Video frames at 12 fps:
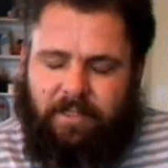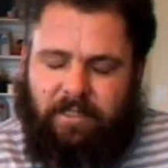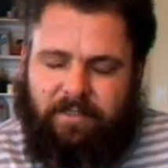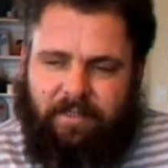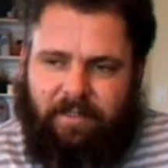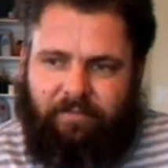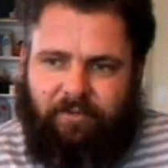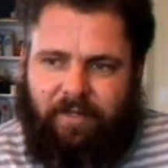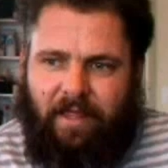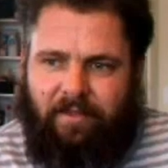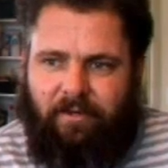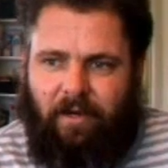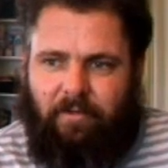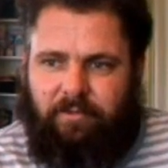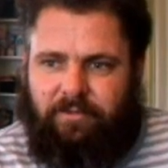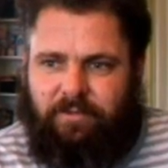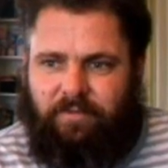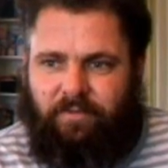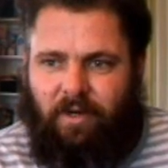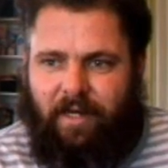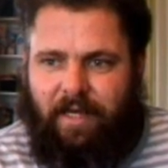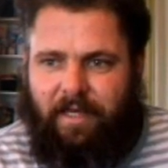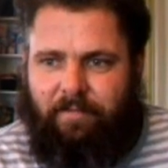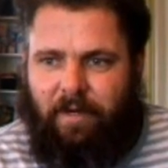I was in there for another night, which was Friday.